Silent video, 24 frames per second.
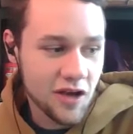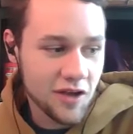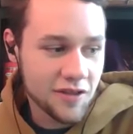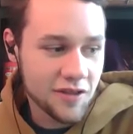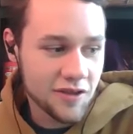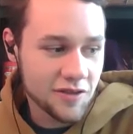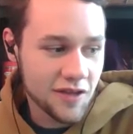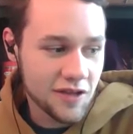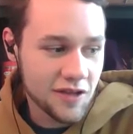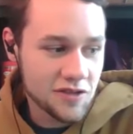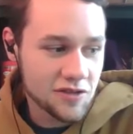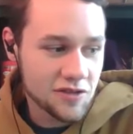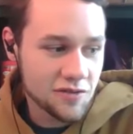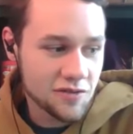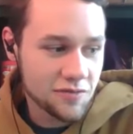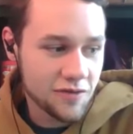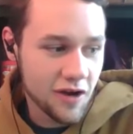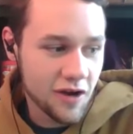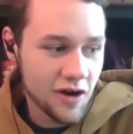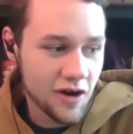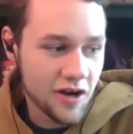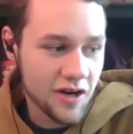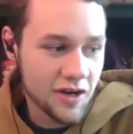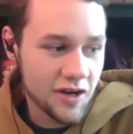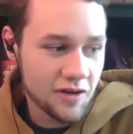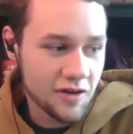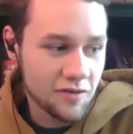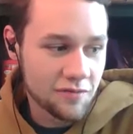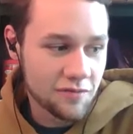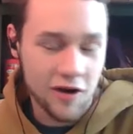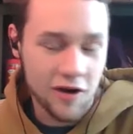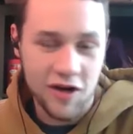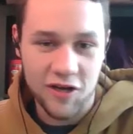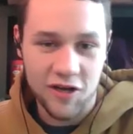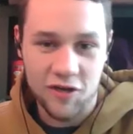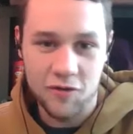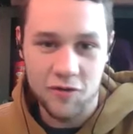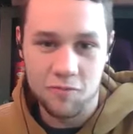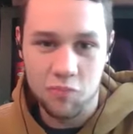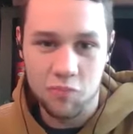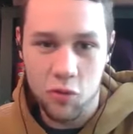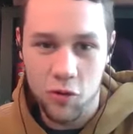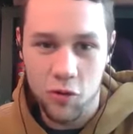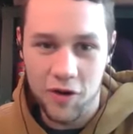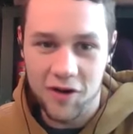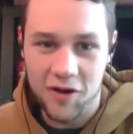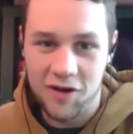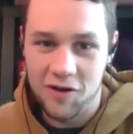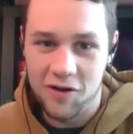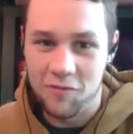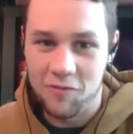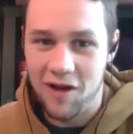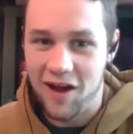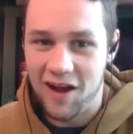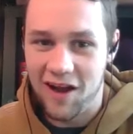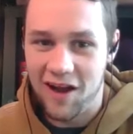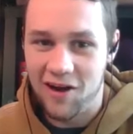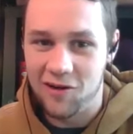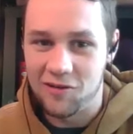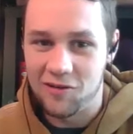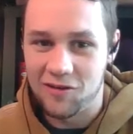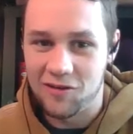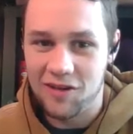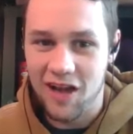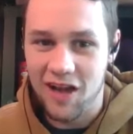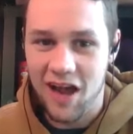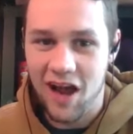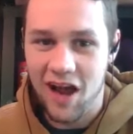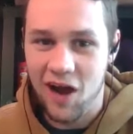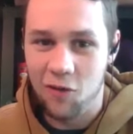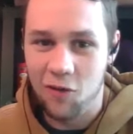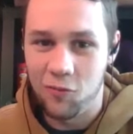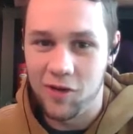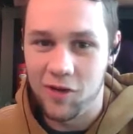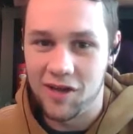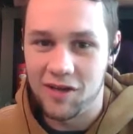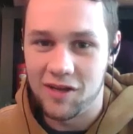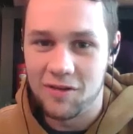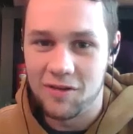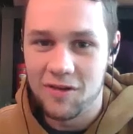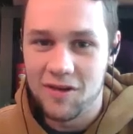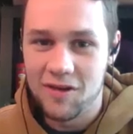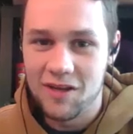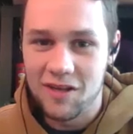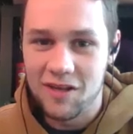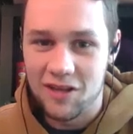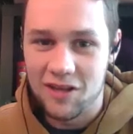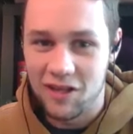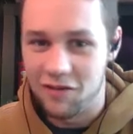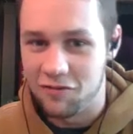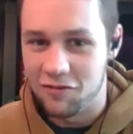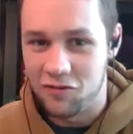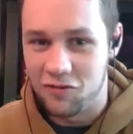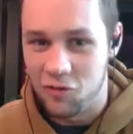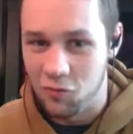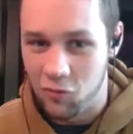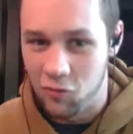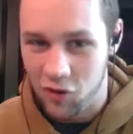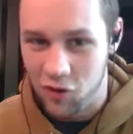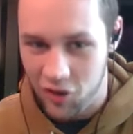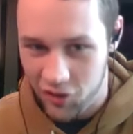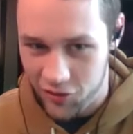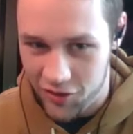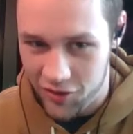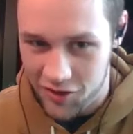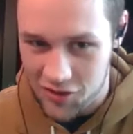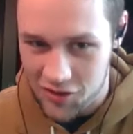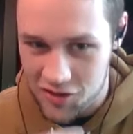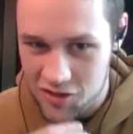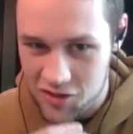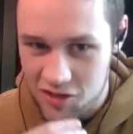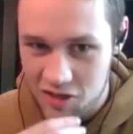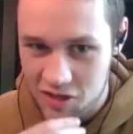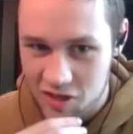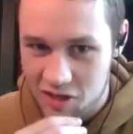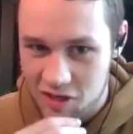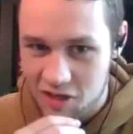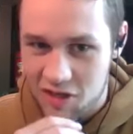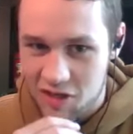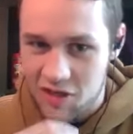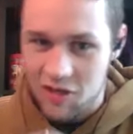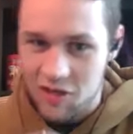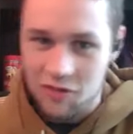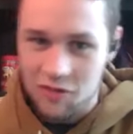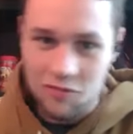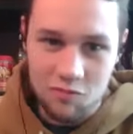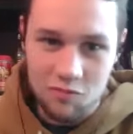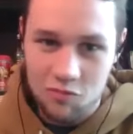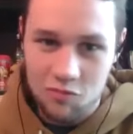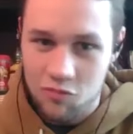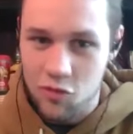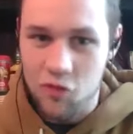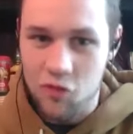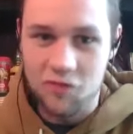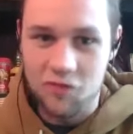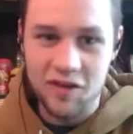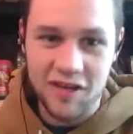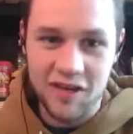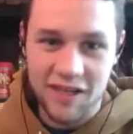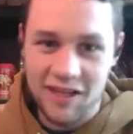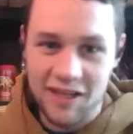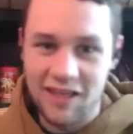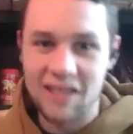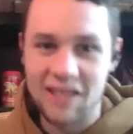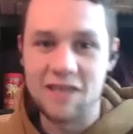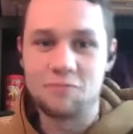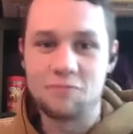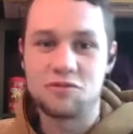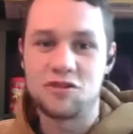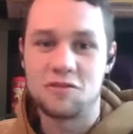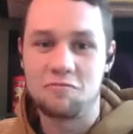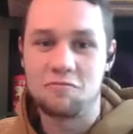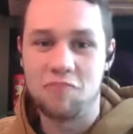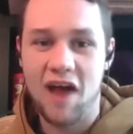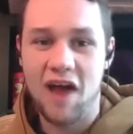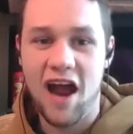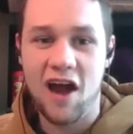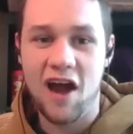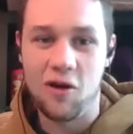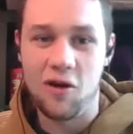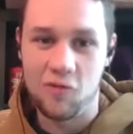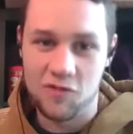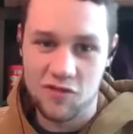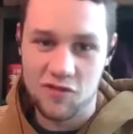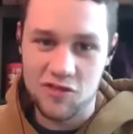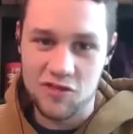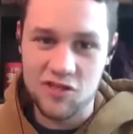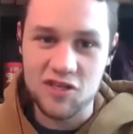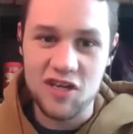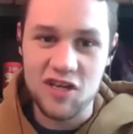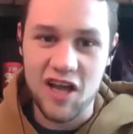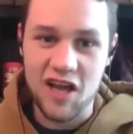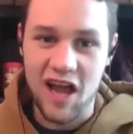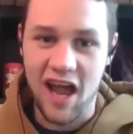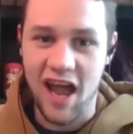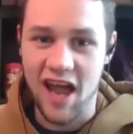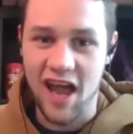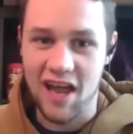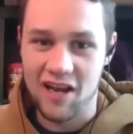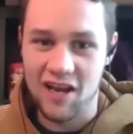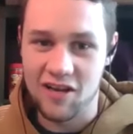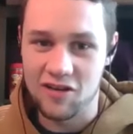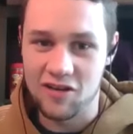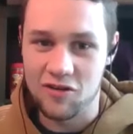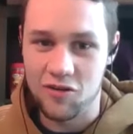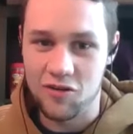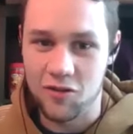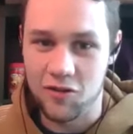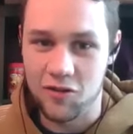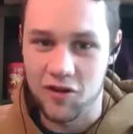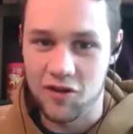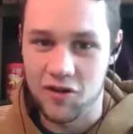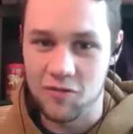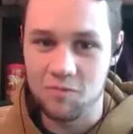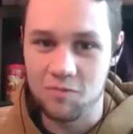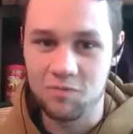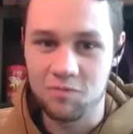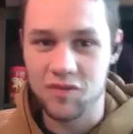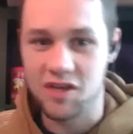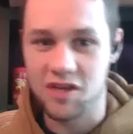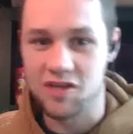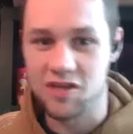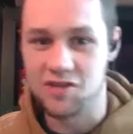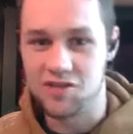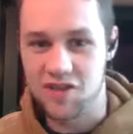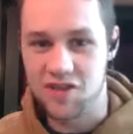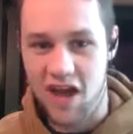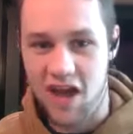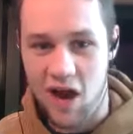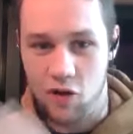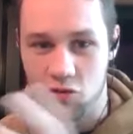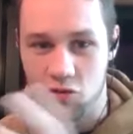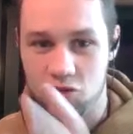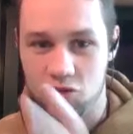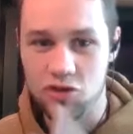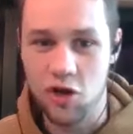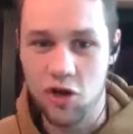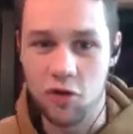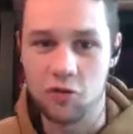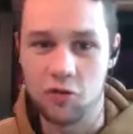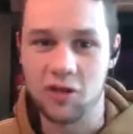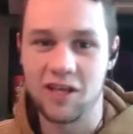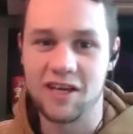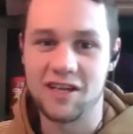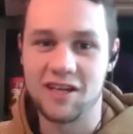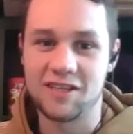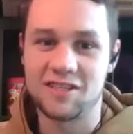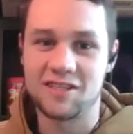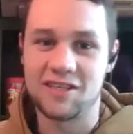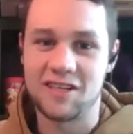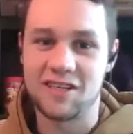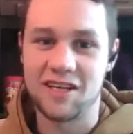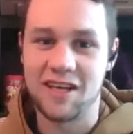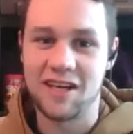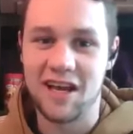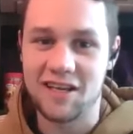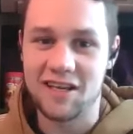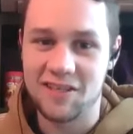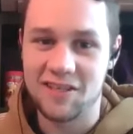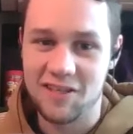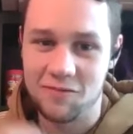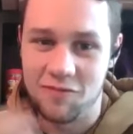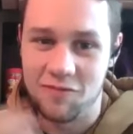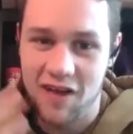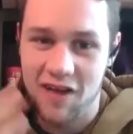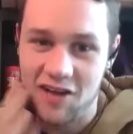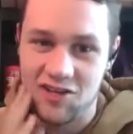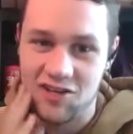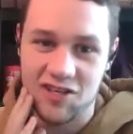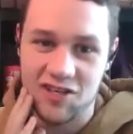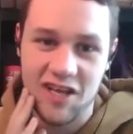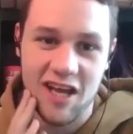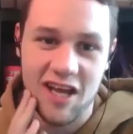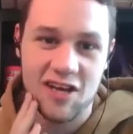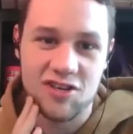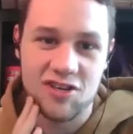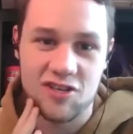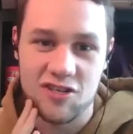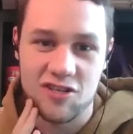that's a very, very good point about how we live in a world that's moving in leaps and bounds, and that is now totally interconnected. But education